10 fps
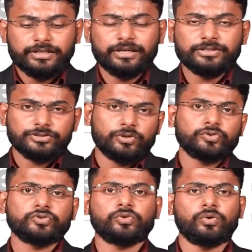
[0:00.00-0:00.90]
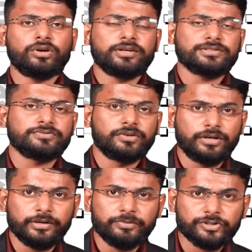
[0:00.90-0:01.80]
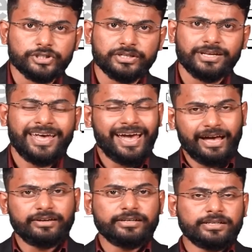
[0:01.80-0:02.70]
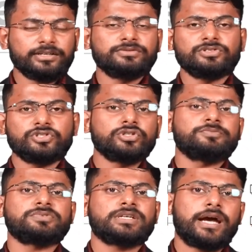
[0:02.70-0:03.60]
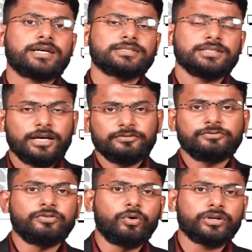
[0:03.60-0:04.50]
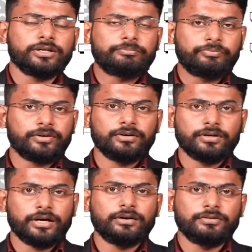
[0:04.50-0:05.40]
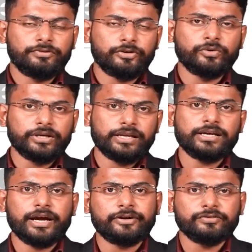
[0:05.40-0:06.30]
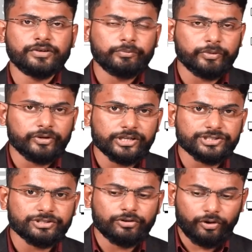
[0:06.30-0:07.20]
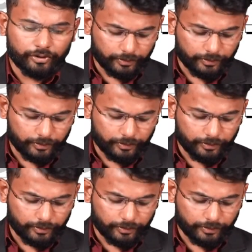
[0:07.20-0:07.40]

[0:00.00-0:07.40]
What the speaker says: It is also called as a world machine, and it consumes gas for doing any kind of computation or